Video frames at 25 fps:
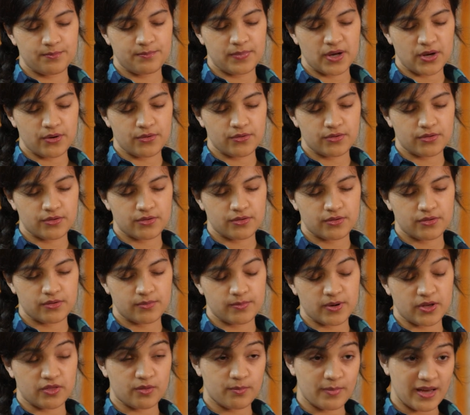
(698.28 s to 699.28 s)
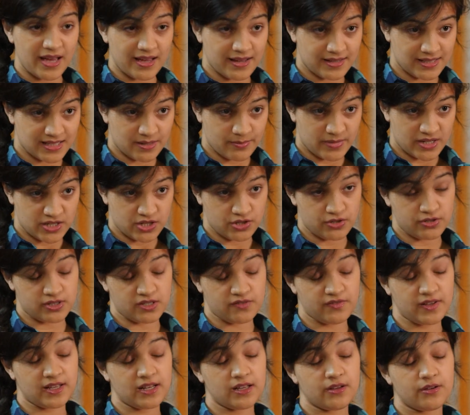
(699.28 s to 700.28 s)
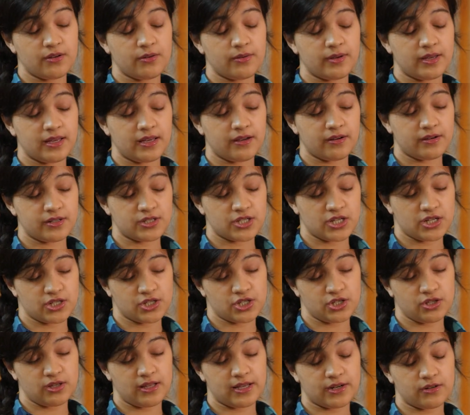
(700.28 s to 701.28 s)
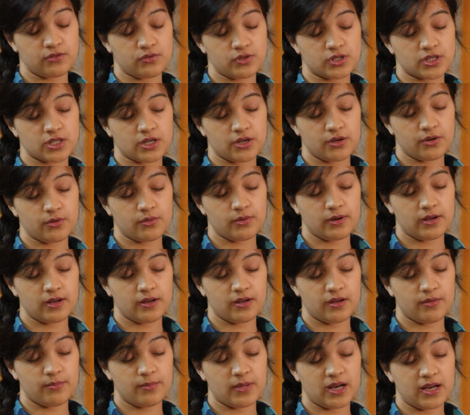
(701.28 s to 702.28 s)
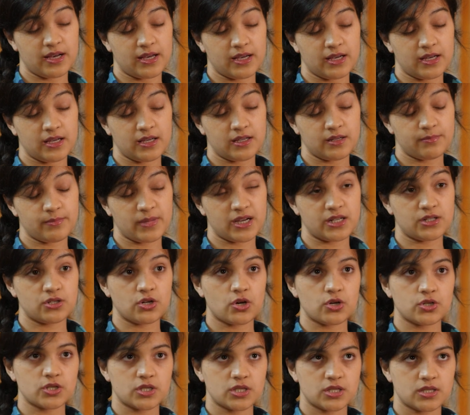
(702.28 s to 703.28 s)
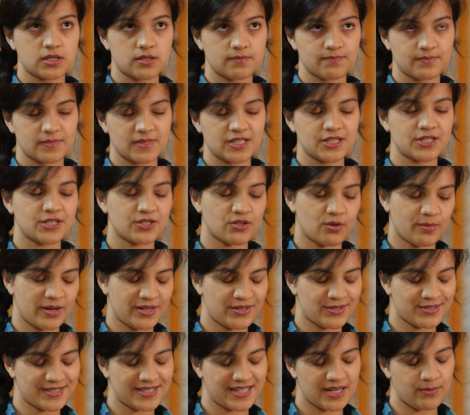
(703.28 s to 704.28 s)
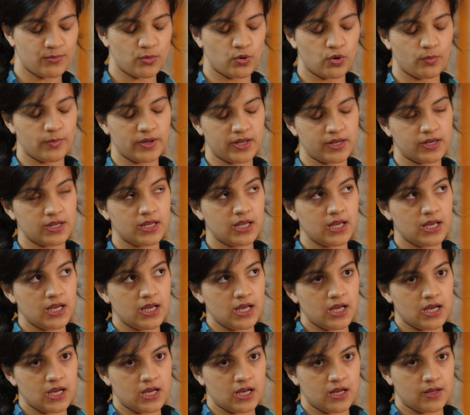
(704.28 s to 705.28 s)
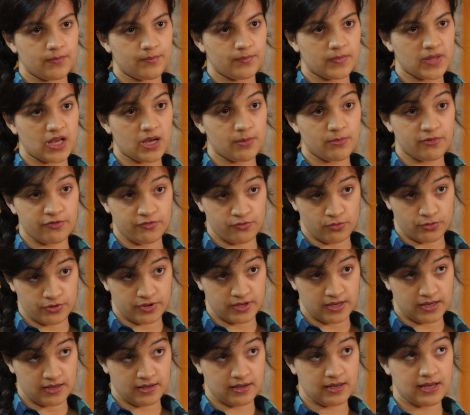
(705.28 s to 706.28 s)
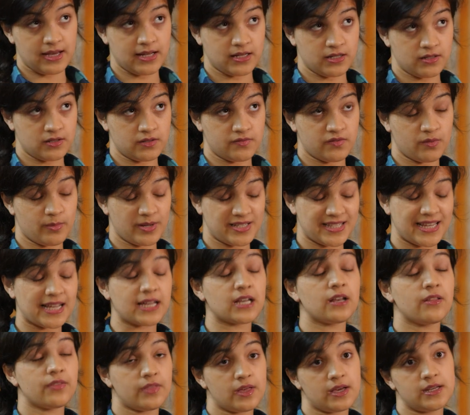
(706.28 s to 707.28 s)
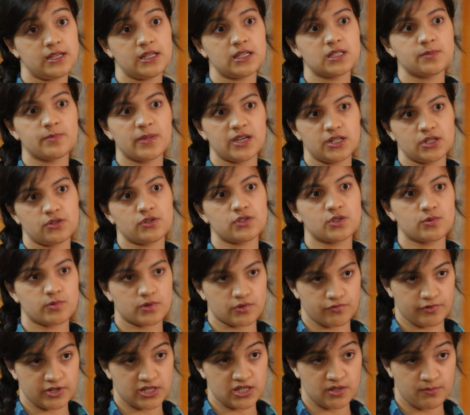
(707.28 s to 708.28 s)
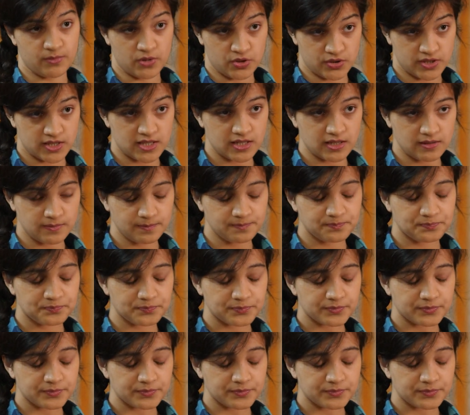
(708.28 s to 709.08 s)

both both Matt, as I mentioned, who's a fellow here at Churchill, and also uh, my my DOS. She's not my DOS anymore, but um, I'm a fourth year, and for my second and third years, my DOS was Rita Monson,